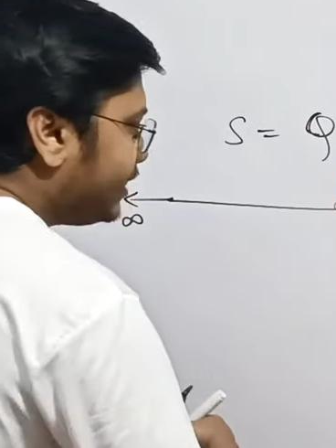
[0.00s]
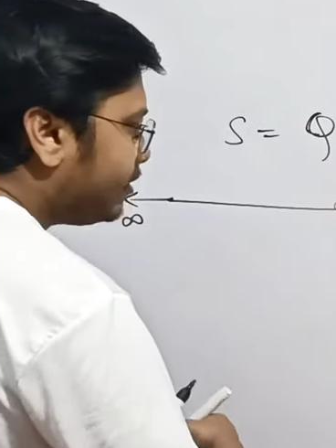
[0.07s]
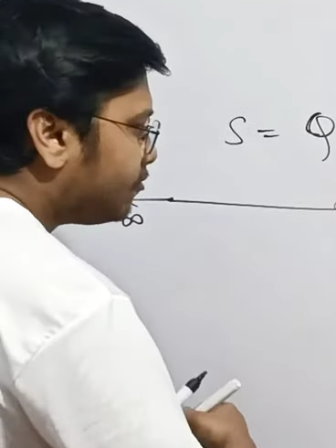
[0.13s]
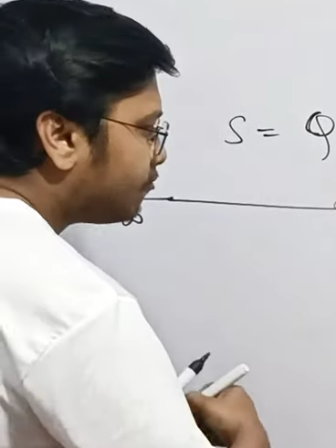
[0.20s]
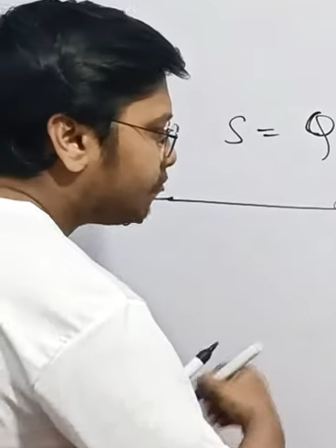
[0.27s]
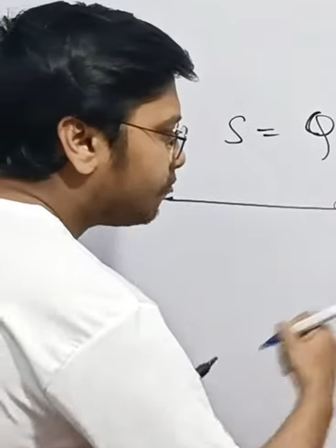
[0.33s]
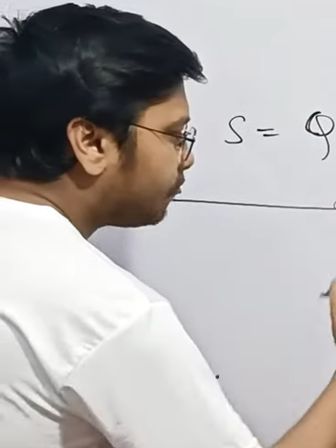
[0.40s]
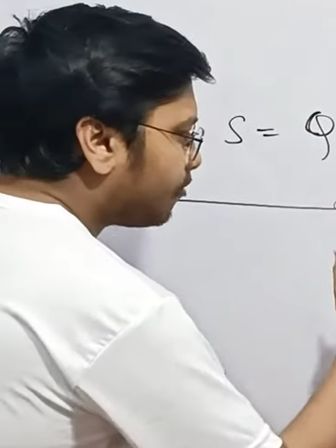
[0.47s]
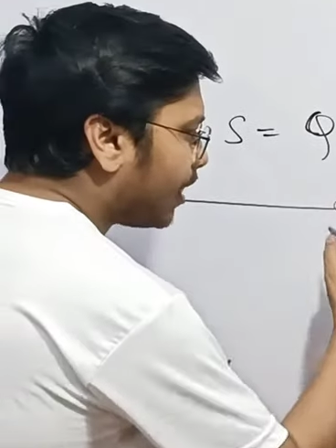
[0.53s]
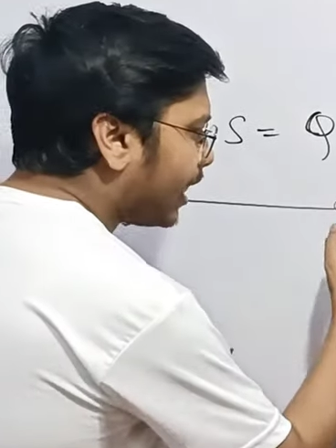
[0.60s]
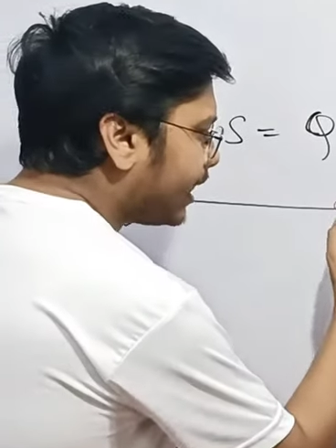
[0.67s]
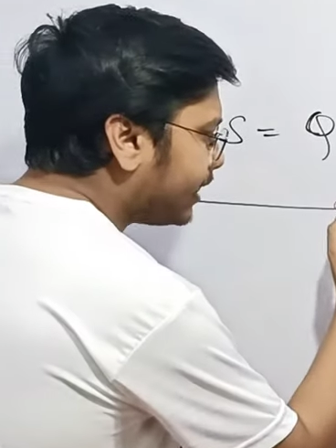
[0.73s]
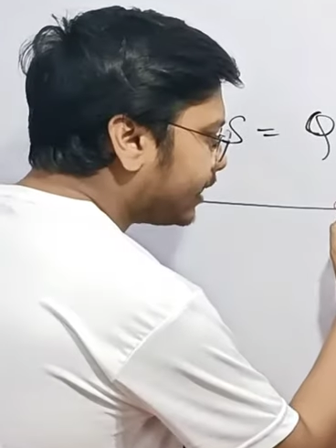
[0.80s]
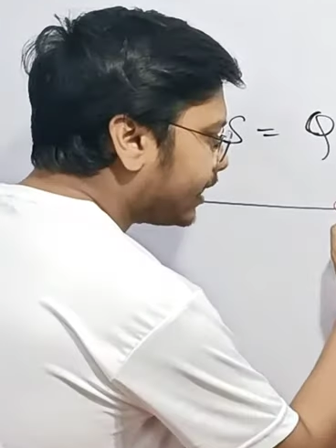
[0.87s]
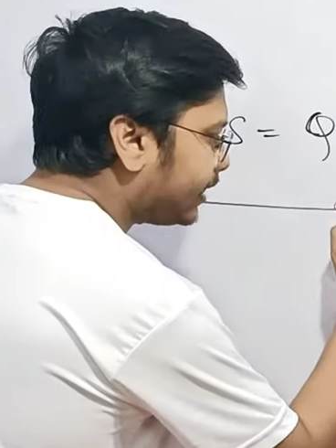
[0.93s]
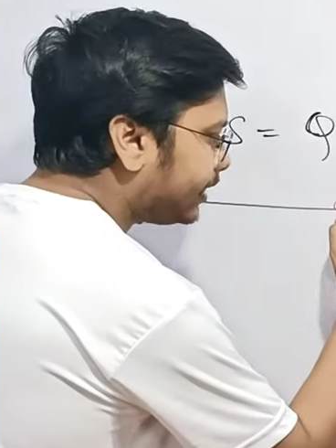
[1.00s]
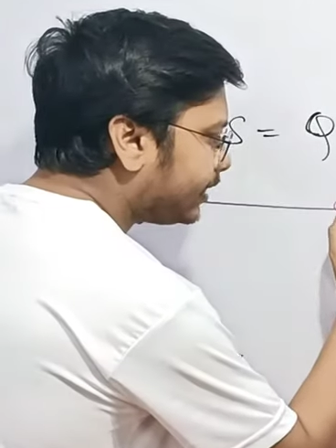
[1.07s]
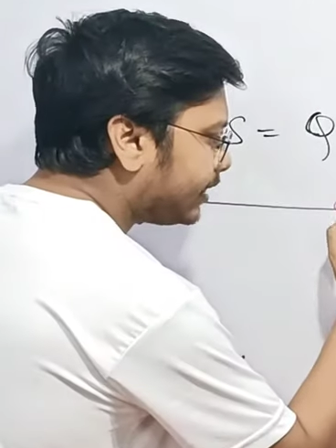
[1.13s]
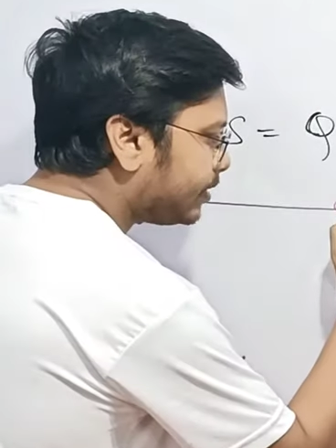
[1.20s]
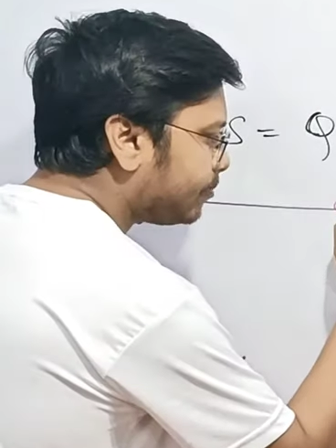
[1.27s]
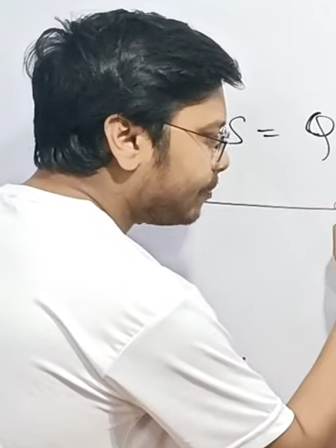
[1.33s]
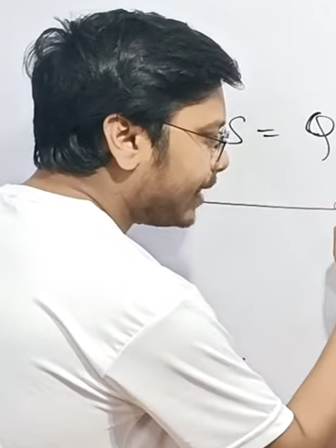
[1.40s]

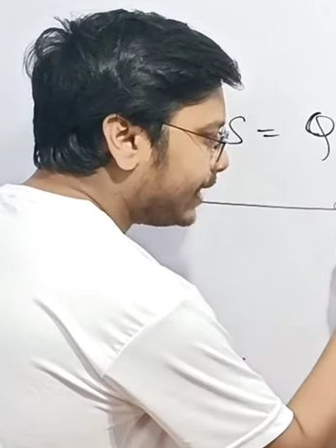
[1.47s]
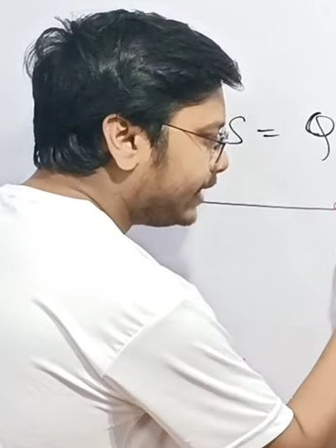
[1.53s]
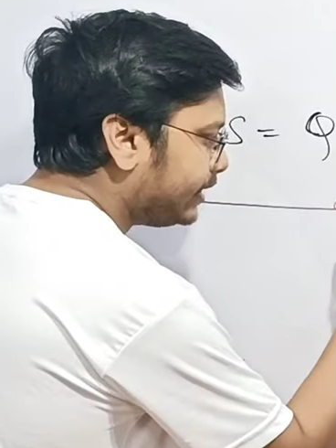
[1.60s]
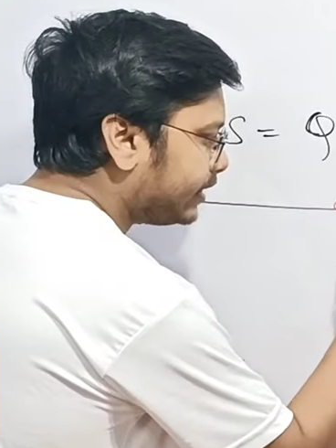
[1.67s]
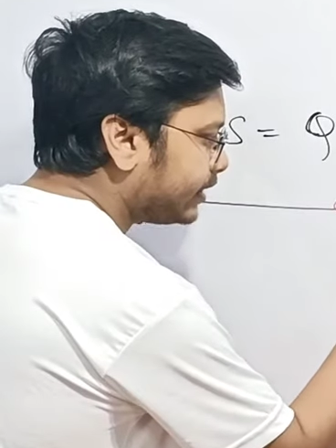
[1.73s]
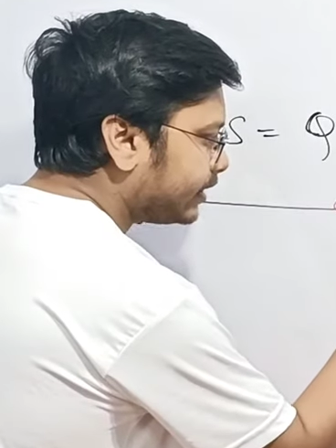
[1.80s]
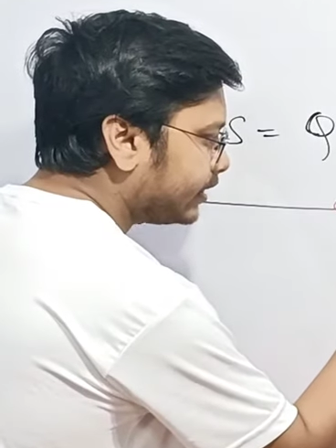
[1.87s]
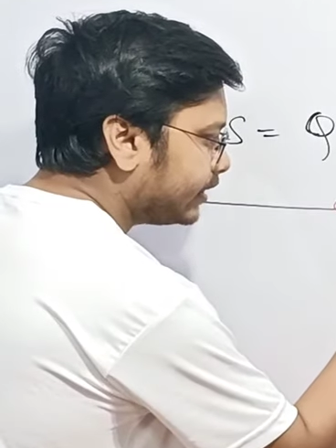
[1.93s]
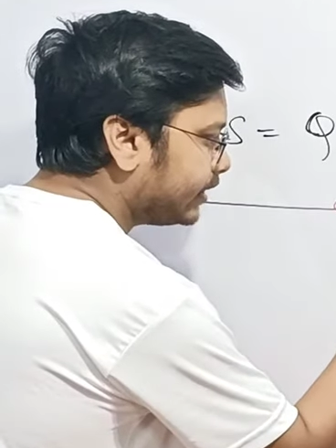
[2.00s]
infinitely many